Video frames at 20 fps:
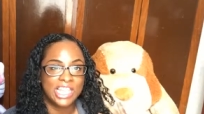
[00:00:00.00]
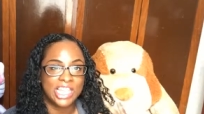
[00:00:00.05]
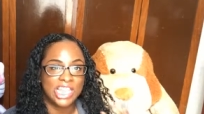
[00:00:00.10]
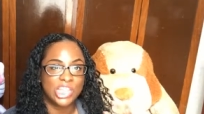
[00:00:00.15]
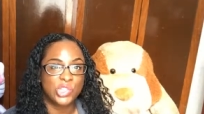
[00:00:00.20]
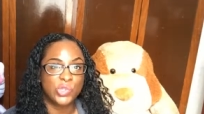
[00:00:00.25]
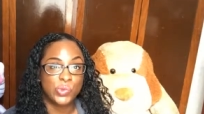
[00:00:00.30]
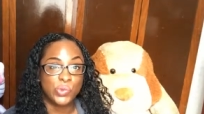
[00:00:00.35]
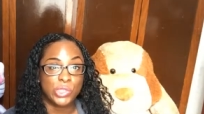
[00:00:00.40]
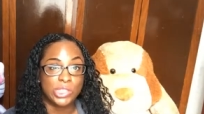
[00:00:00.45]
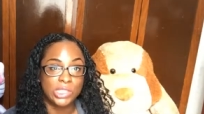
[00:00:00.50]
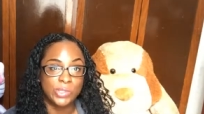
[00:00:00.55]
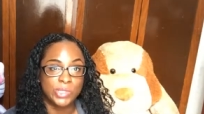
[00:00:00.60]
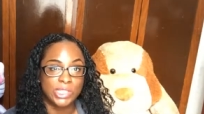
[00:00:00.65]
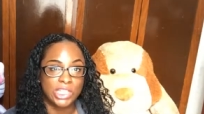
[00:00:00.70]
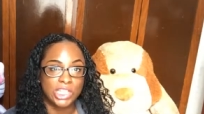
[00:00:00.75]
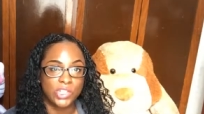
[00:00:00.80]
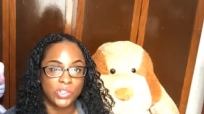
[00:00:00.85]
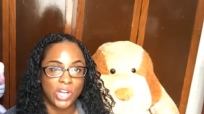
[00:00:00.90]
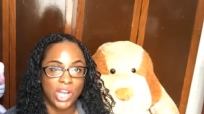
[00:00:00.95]
it's really,
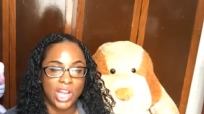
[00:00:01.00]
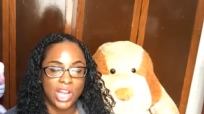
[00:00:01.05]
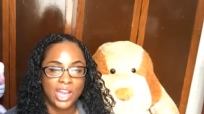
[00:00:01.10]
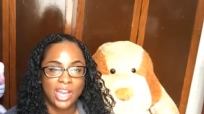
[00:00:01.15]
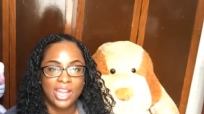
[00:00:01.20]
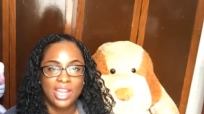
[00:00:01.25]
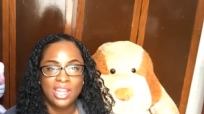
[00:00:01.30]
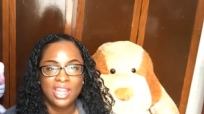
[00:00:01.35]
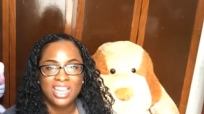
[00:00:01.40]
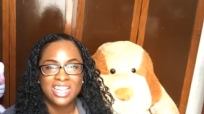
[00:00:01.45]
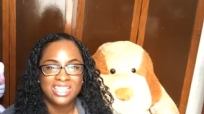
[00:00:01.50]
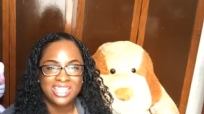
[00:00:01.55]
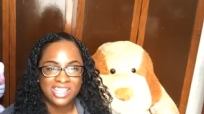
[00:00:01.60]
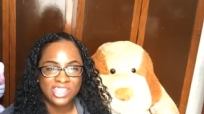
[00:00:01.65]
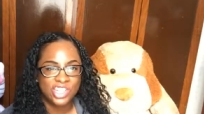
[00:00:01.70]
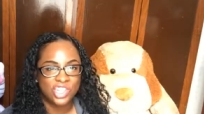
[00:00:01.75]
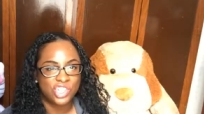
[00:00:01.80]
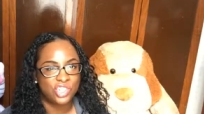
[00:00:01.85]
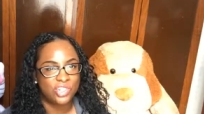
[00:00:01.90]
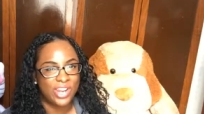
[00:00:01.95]
really dry.
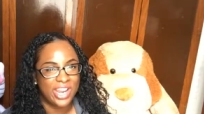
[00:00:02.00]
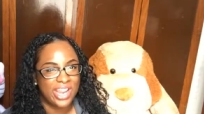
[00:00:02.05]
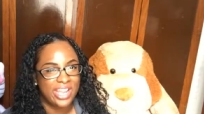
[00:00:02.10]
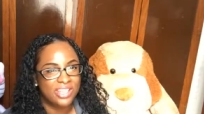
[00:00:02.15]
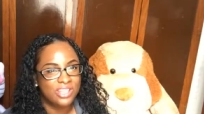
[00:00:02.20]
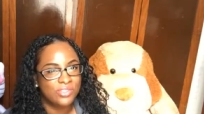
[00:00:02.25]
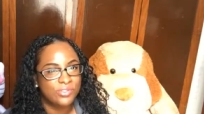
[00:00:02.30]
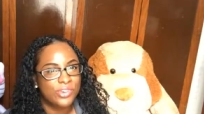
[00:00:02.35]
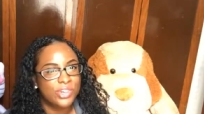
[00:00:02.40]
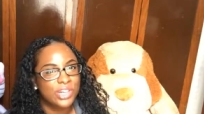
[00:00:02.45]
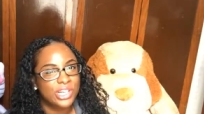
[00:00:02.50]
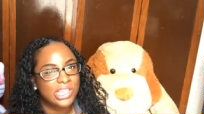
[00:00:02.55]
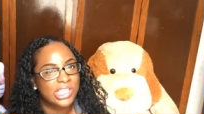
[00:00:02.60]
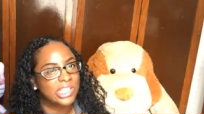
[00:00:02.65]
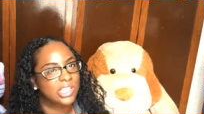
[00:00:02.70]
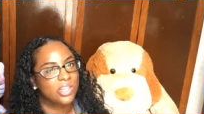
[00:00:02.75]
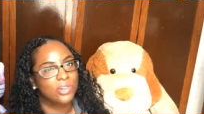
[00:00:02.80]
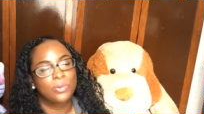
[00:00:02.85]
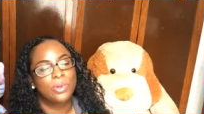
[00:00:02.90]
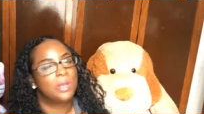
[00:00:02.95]
Does it transfer because
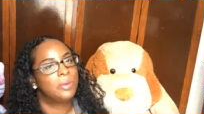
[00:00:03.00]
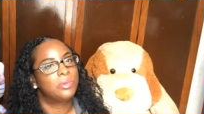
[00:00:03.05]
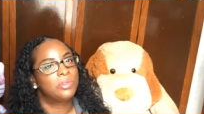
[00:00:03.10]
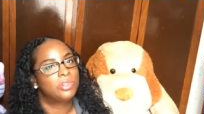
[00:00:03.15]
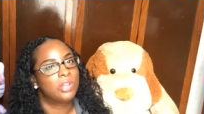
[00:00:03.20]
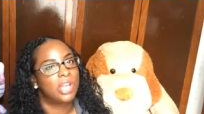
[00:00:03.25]
it's a cream